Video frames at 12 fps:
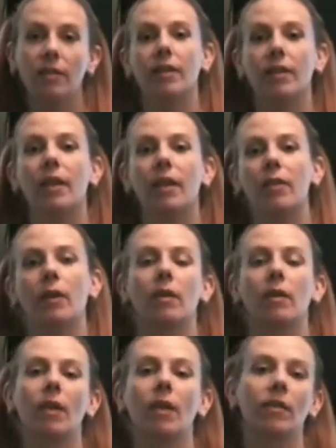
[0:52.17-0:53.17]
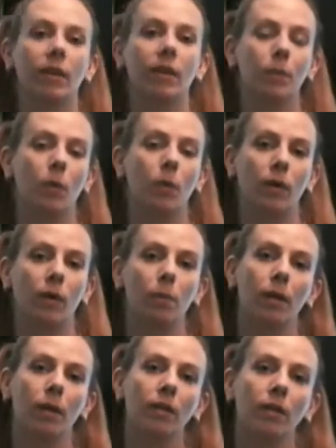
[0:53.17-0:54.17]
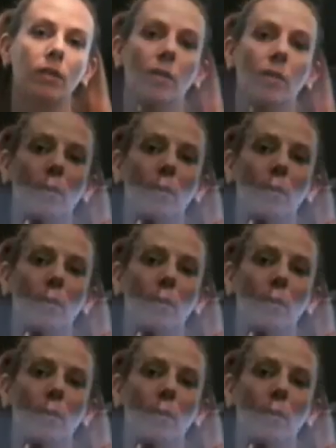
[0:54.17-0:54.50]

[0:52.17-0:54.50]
Take the other end of that same cord and plug it